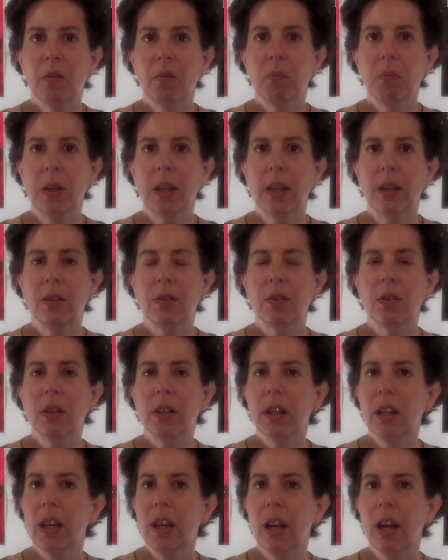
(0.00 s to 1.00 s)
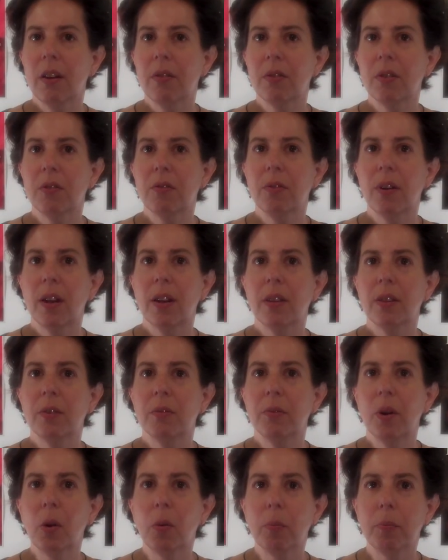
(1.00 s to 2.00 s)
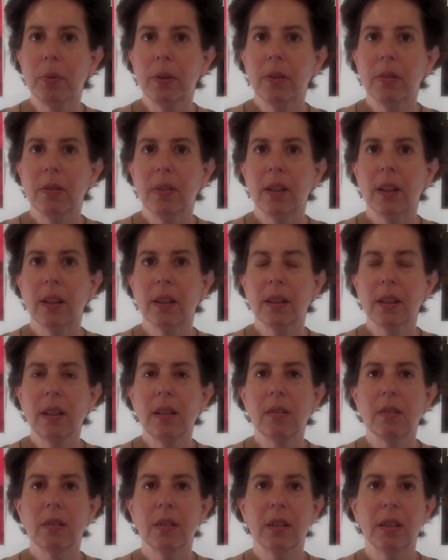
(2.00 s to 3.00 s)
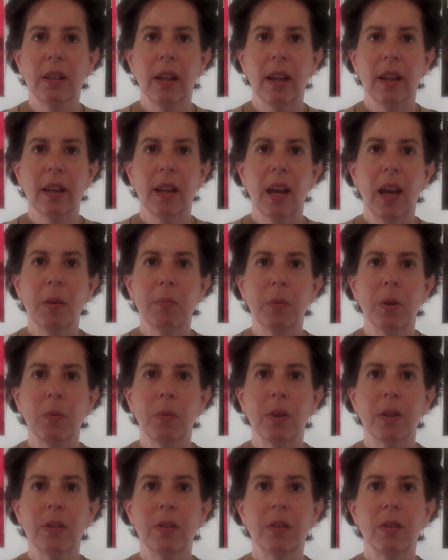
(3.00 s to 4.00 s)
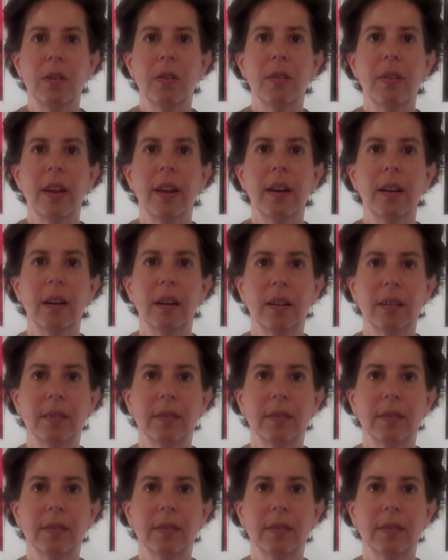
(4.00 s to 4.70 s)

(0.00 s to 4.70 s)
because you're going to have to find the rope that leads to that cabin once you're there.